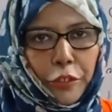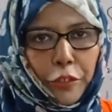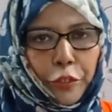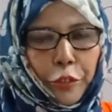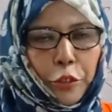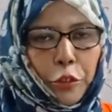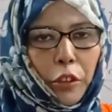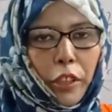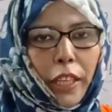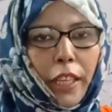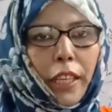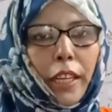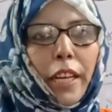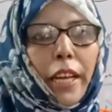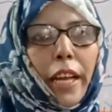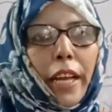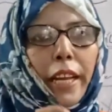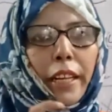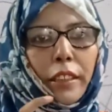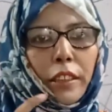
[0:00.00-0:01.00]

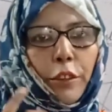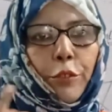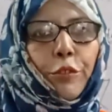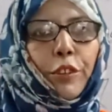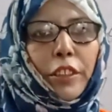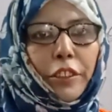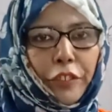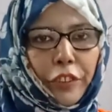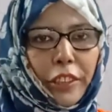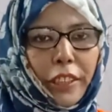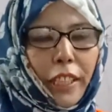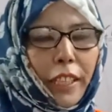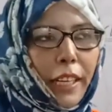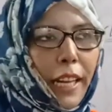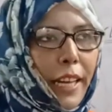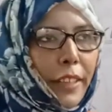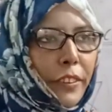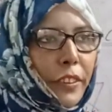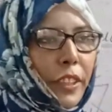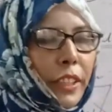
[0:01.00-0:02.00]
story in the first year
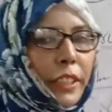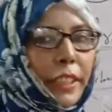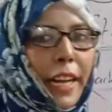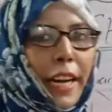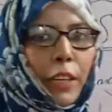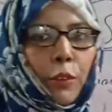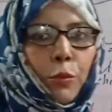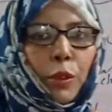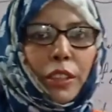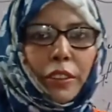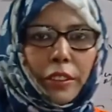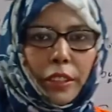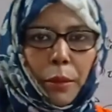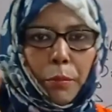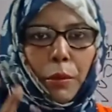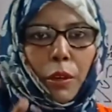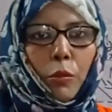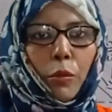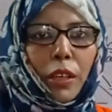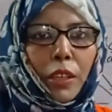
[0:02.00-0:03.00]
lesson, that was
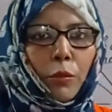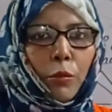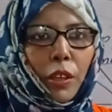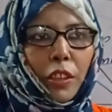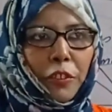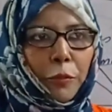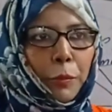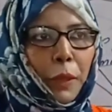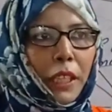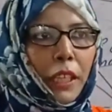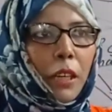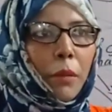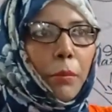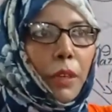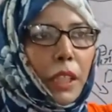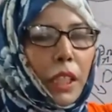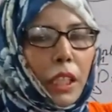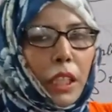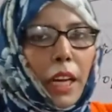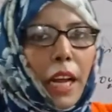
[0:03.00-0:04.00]
number 1 was Button
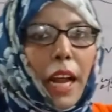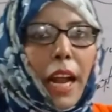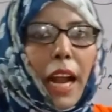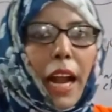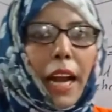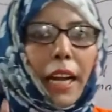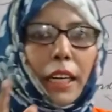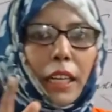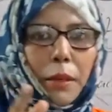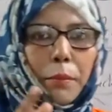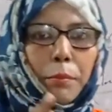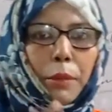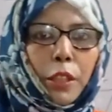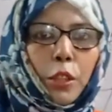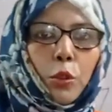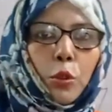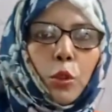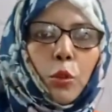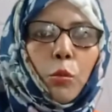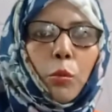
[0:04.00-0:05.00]
Button, and number
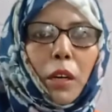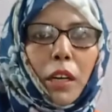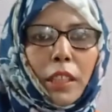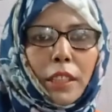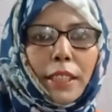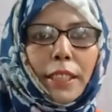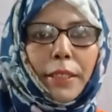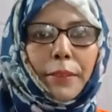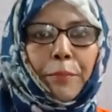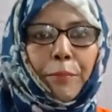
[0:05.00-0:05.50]
2 was